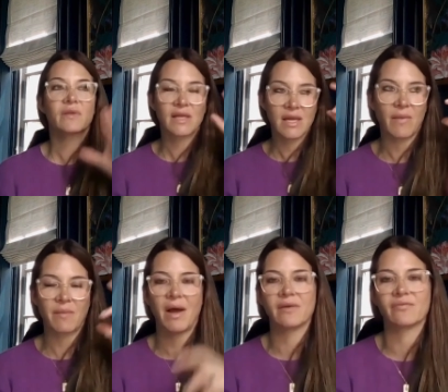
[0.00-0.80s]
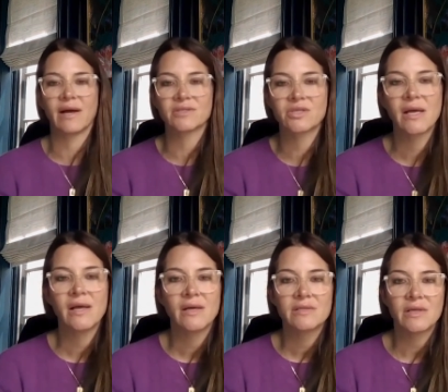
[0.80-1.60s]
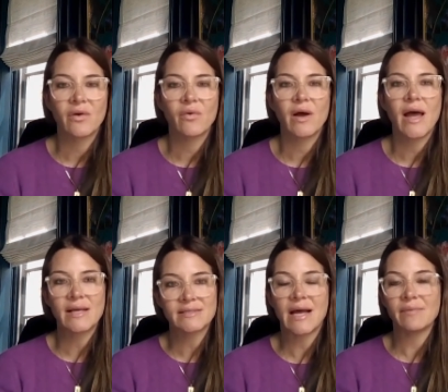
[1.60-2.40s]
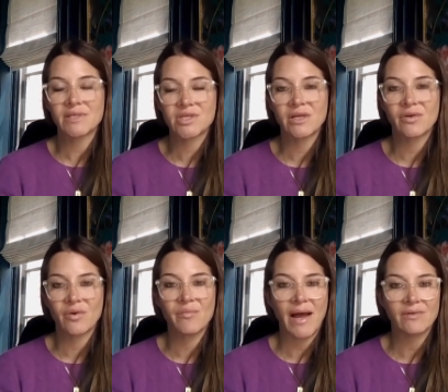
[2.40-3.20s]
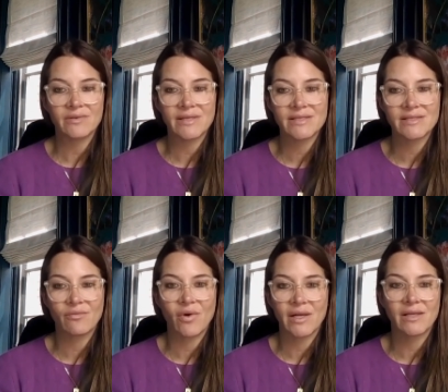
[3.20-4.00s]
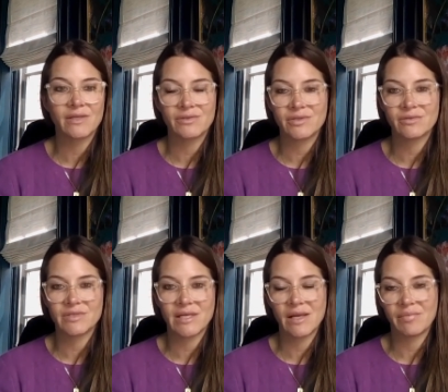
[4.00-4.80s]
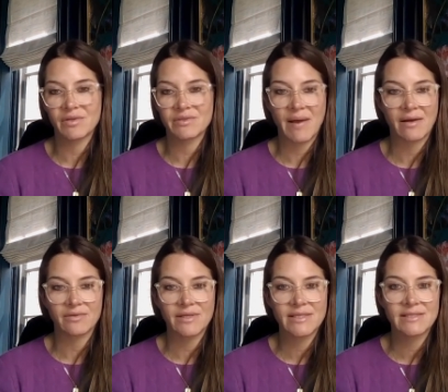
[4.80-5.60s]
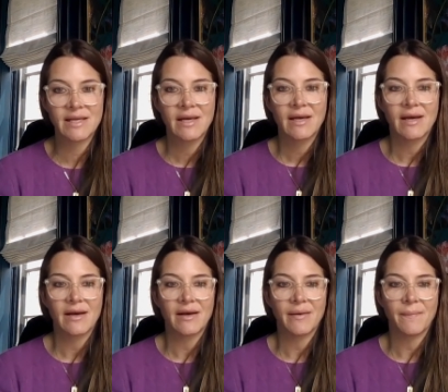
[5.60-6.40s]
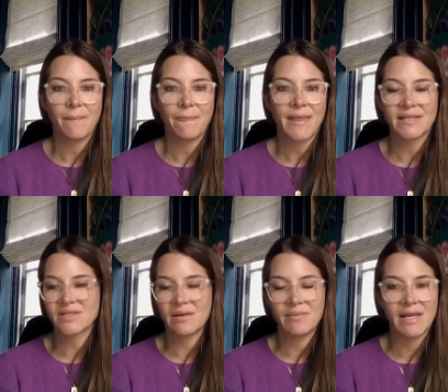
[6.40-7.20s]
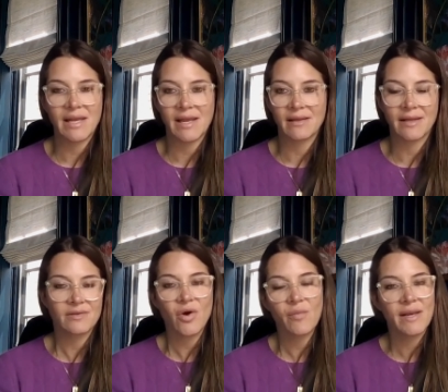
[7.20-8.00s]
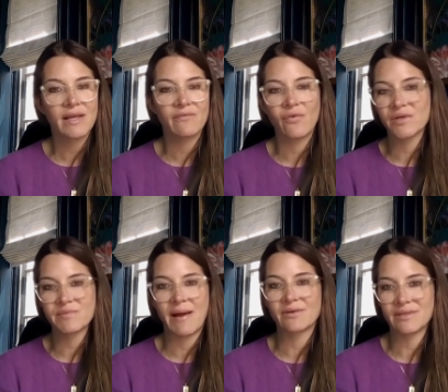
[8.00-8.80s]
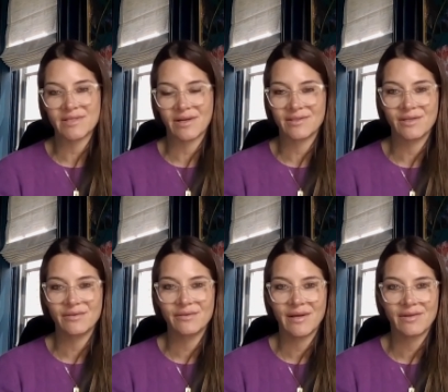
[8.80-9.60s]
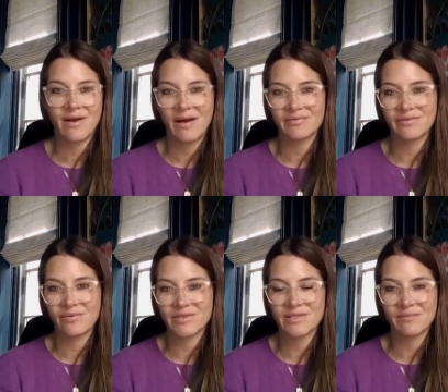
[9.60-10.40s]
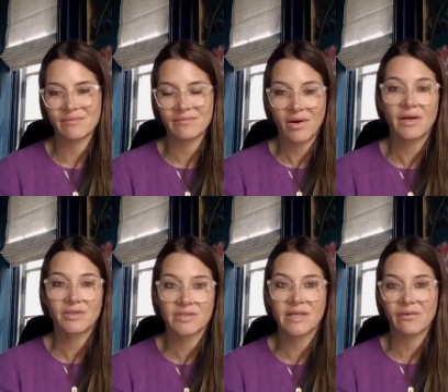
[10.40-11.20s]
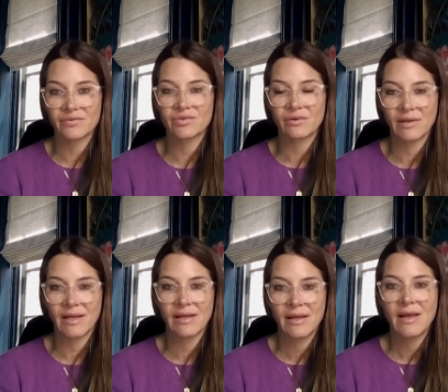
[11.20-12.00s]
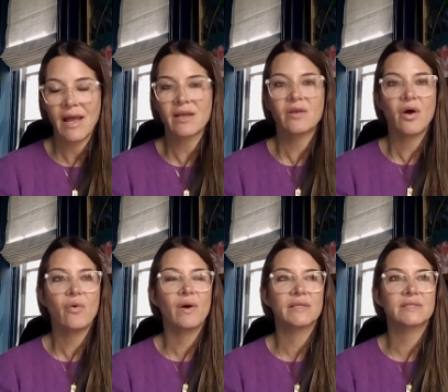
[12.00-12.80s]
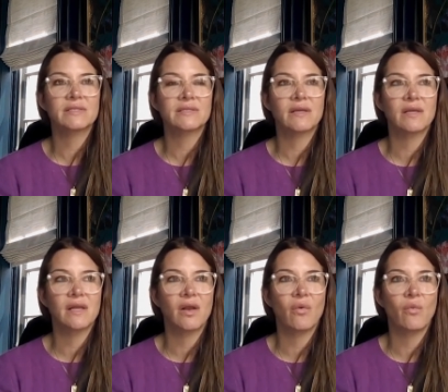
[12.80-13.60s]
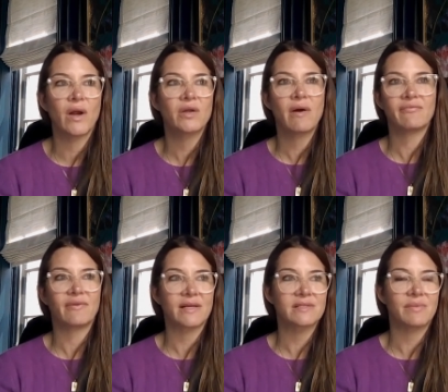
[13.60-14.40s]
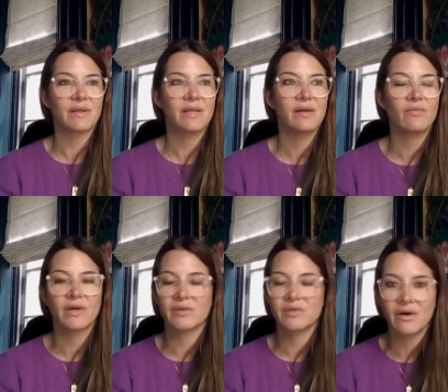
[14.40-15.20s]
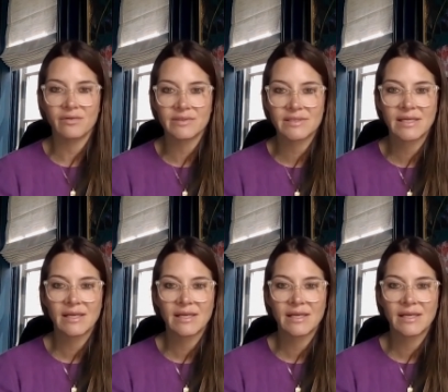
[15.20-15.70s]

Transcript: keep my mind fresh. So establishing your own boundaries and what can you do to keep those boundaries? Um, that's going to be key. Like nobody can force boundaries on you and you have to force them on yourself truly and know what's you know where you have flexibility and where you don't